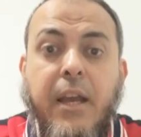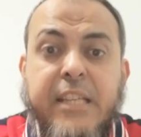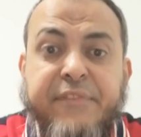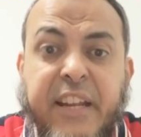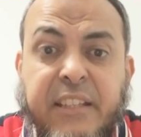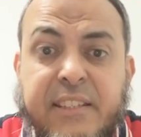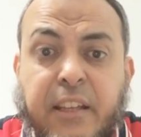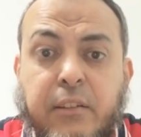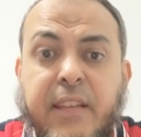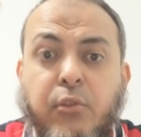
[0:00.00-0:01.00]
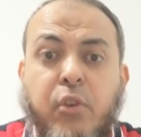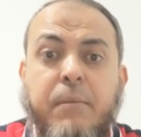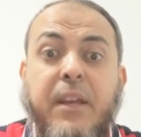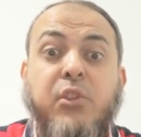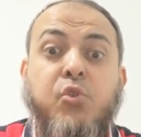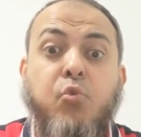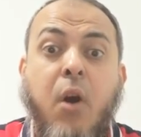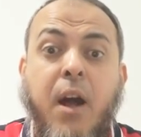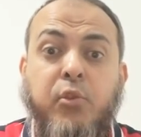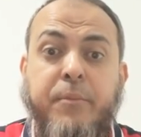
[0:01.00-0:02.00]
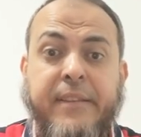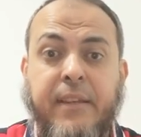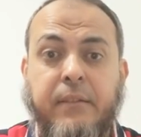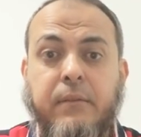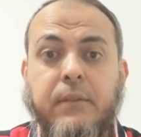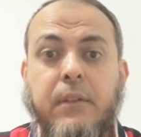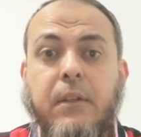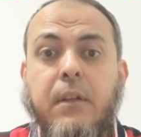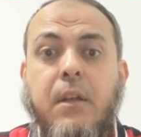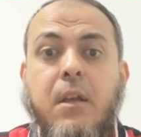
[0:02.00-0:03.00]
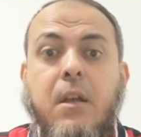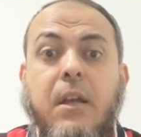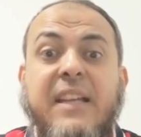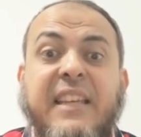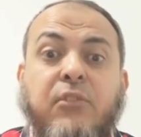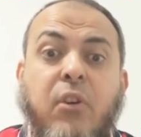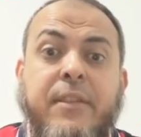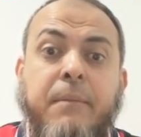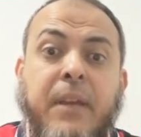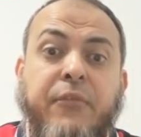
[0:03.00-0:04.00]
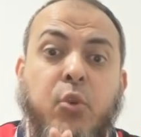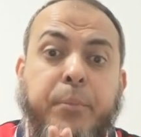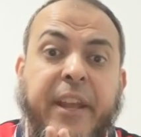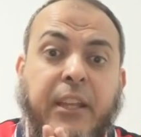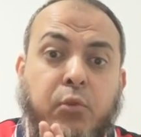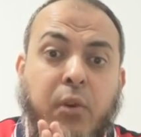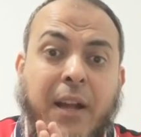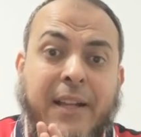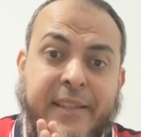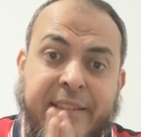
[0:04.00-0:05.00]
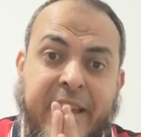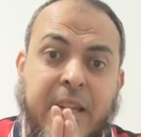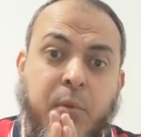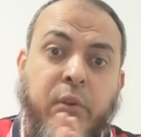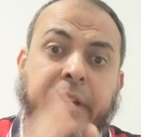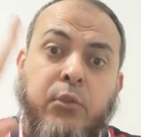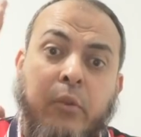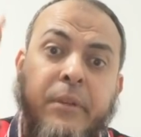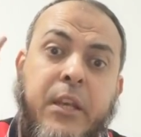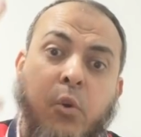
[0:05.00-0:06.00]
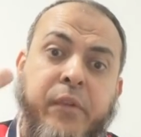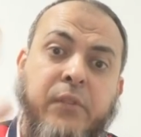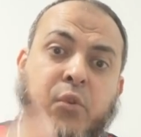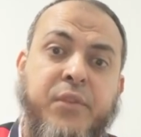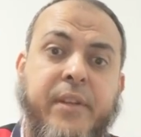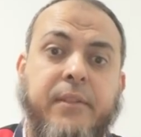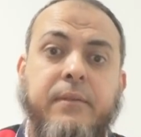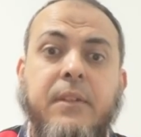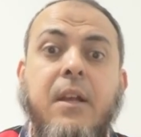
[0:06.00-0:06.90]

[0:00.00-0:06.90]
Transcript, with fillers: His friend said, said to him, It's too hard to make that. He said to Hazam, If you pray two rakats in the early morning, it will be equivalent for that.